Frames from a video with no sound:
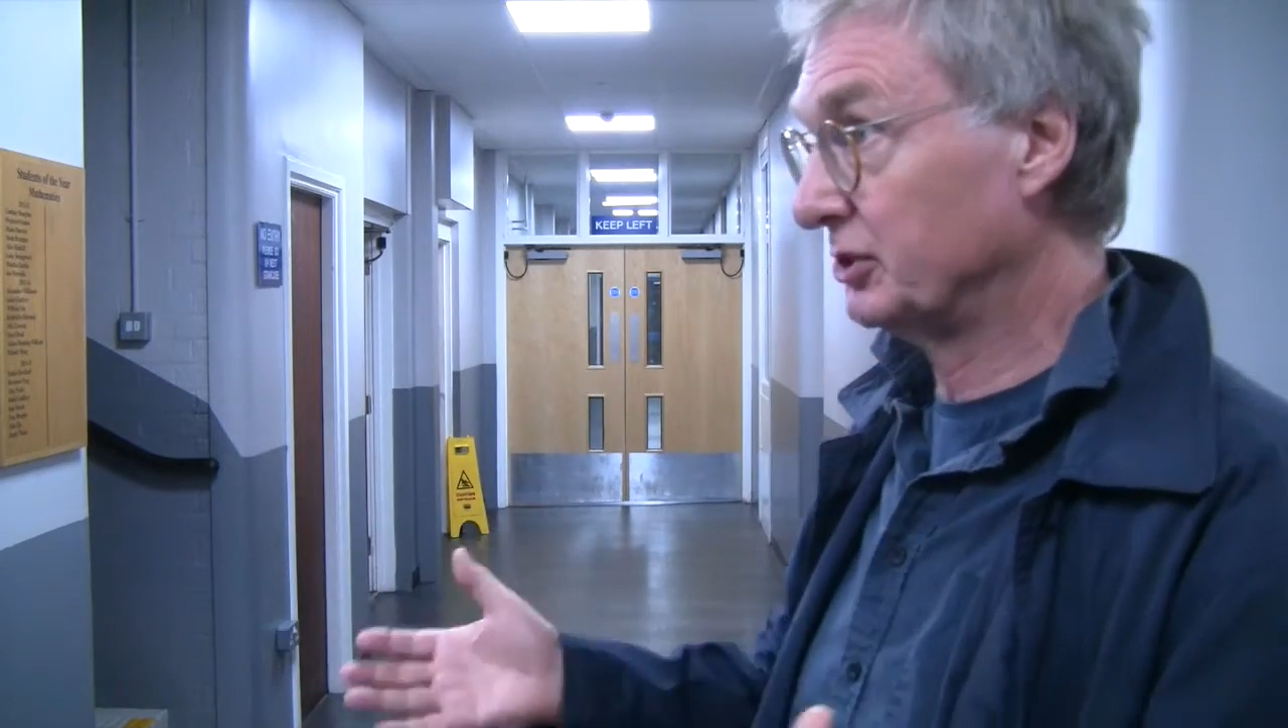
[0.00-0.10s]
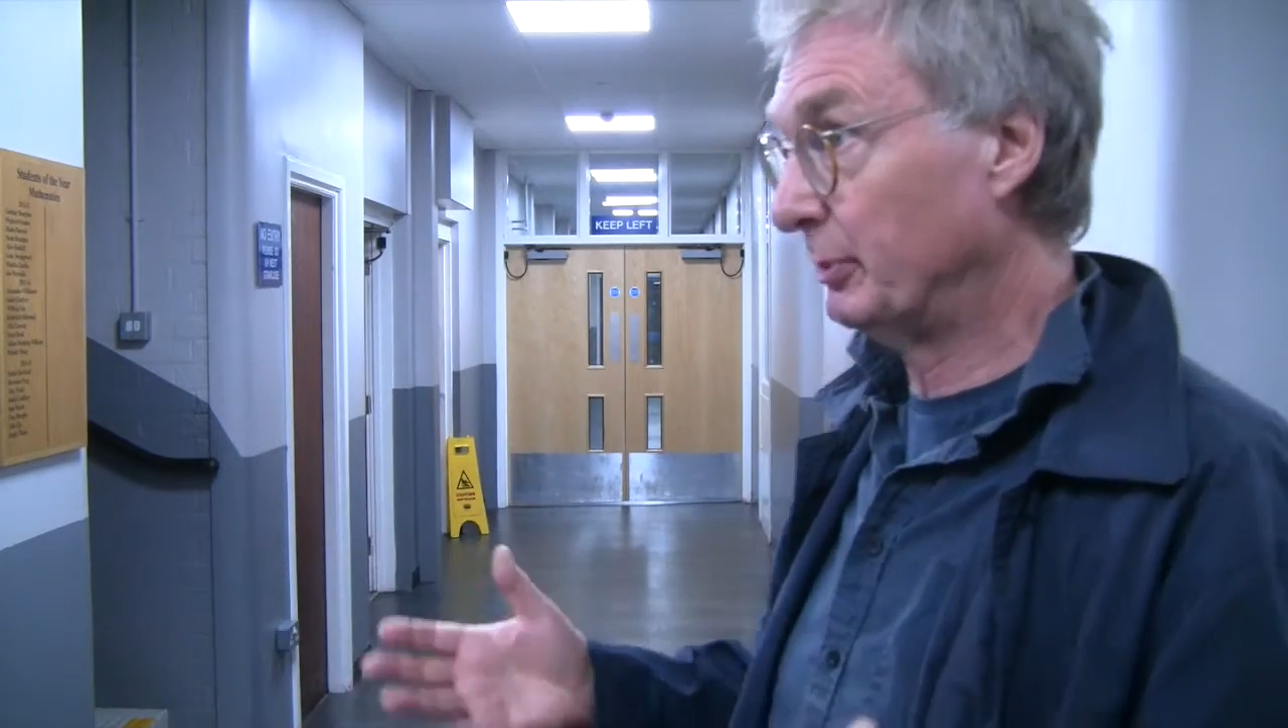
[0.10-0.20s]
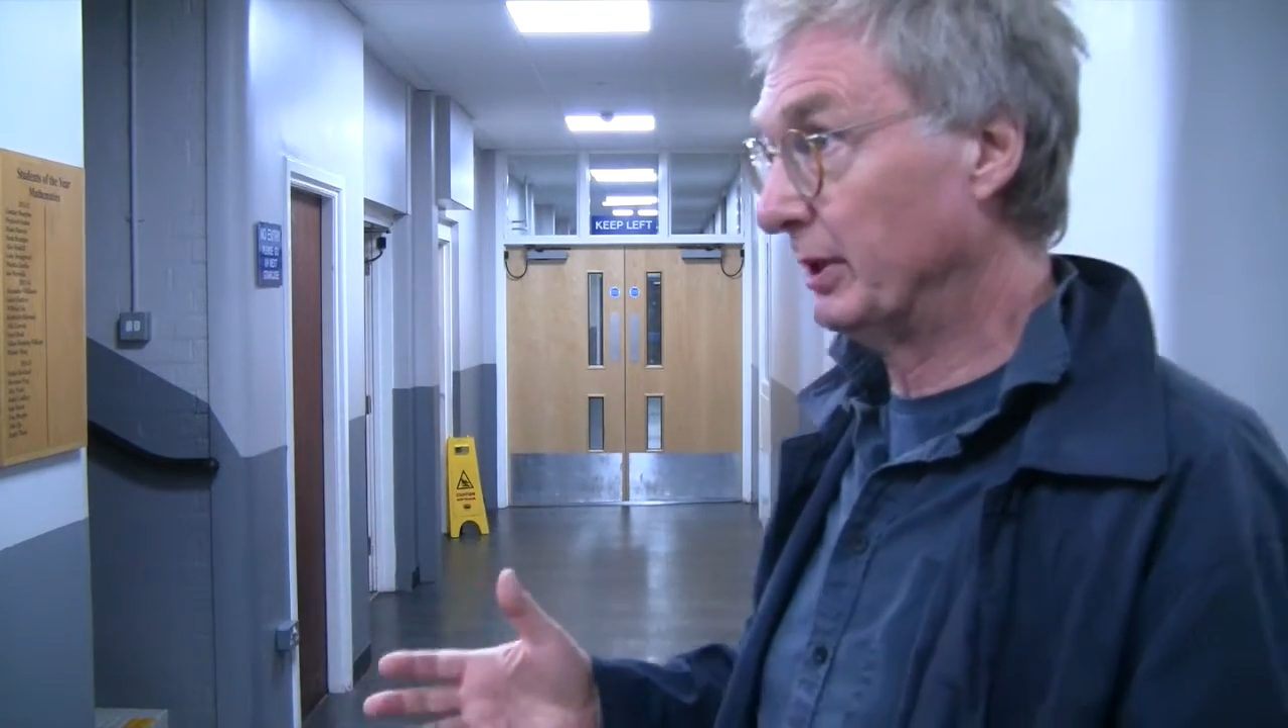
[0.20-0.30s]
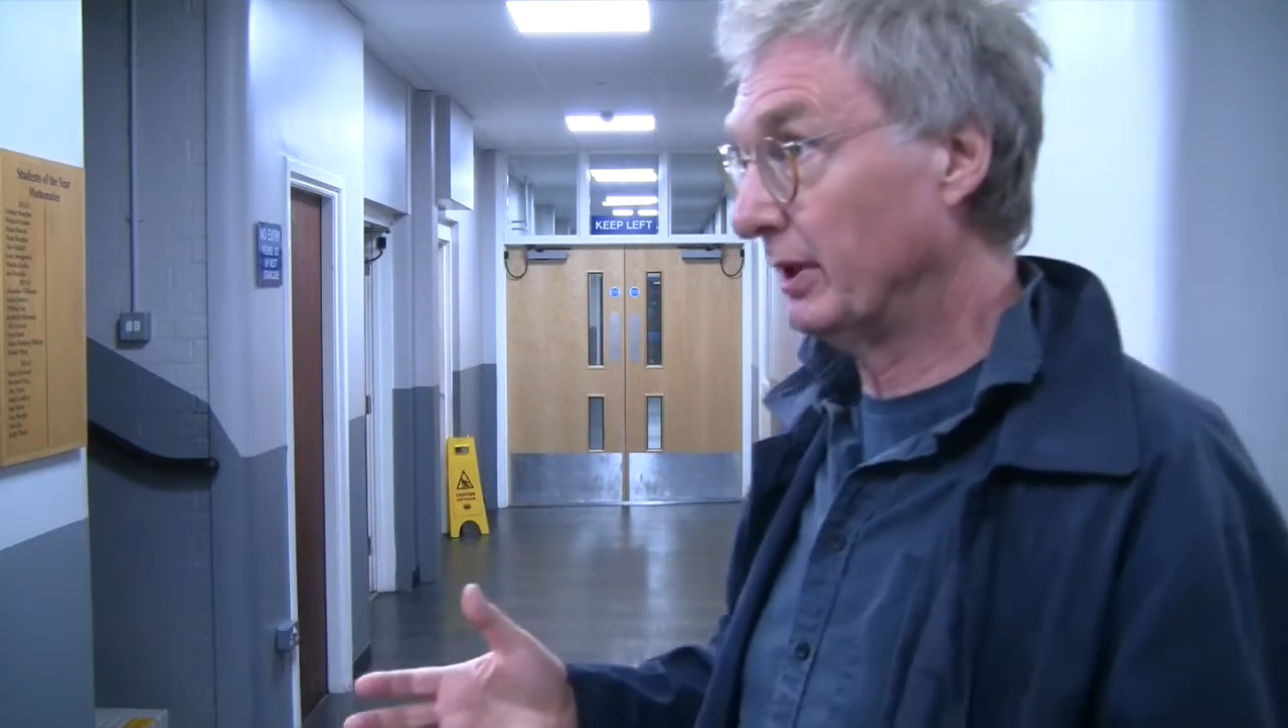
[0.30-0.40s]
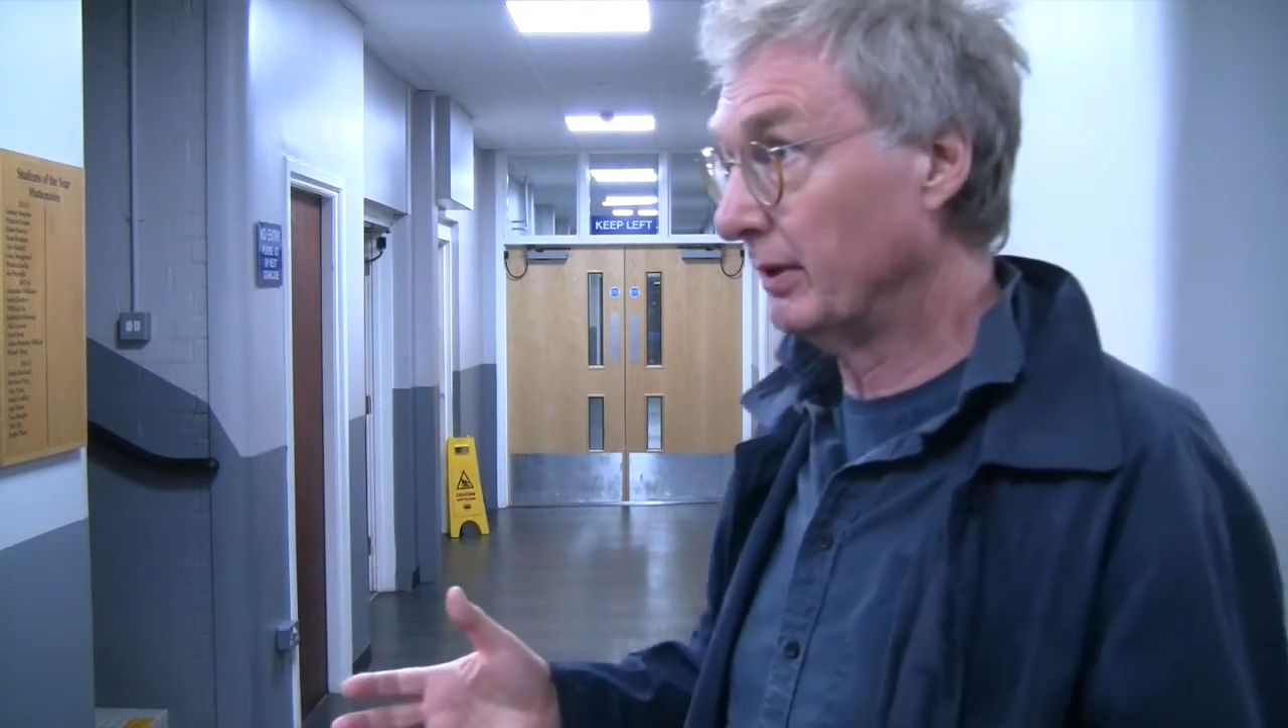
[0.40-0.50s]
that's
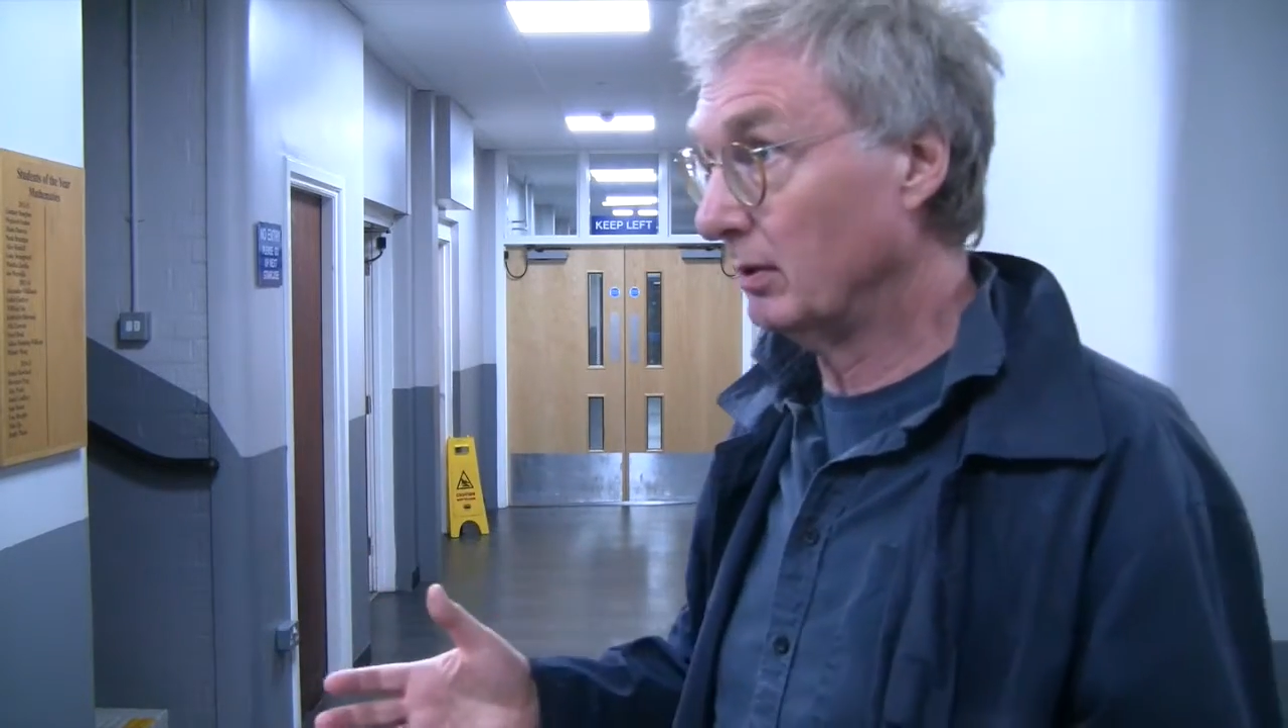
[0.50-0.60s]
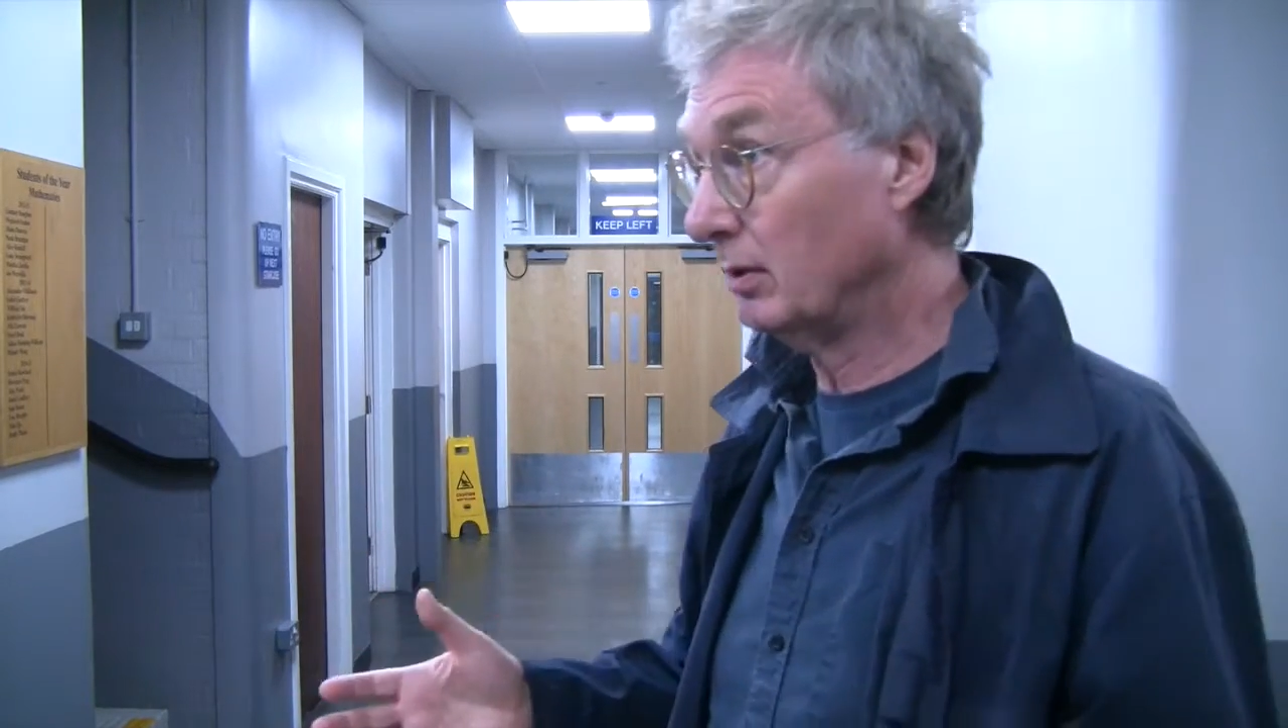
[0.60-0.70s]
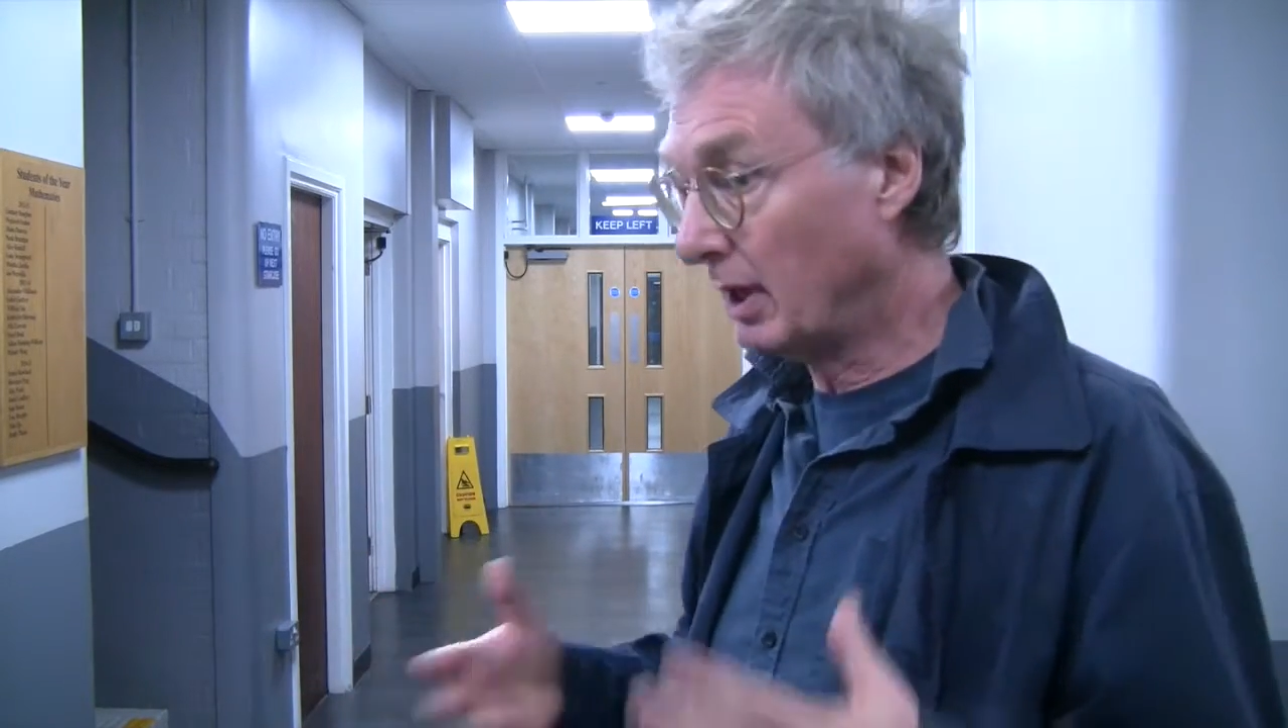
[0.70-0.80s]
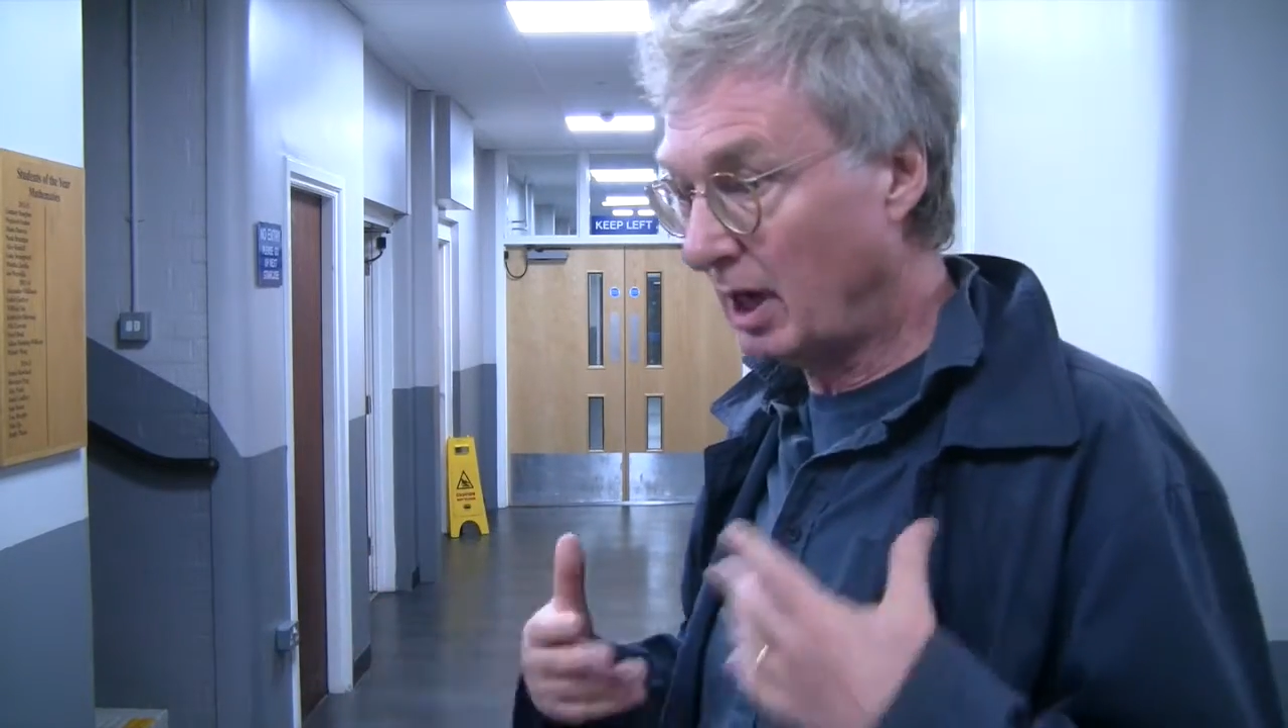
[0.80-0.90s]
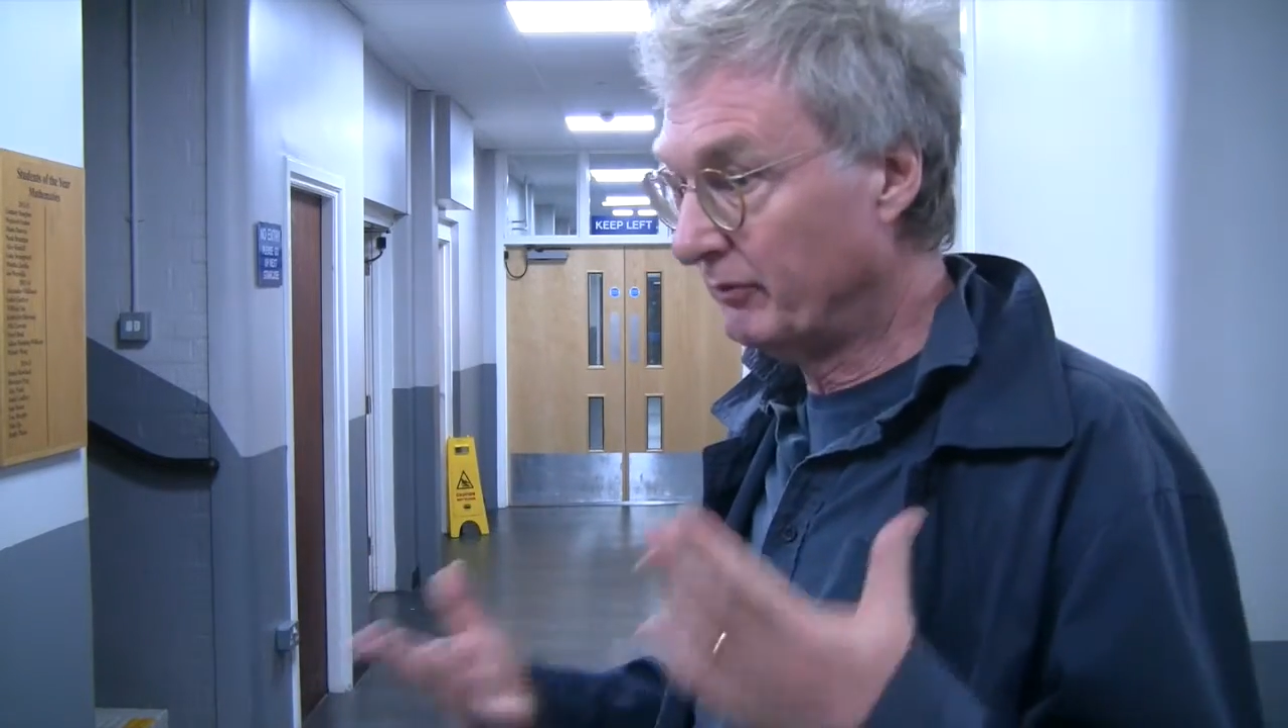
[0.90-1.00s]
been going on.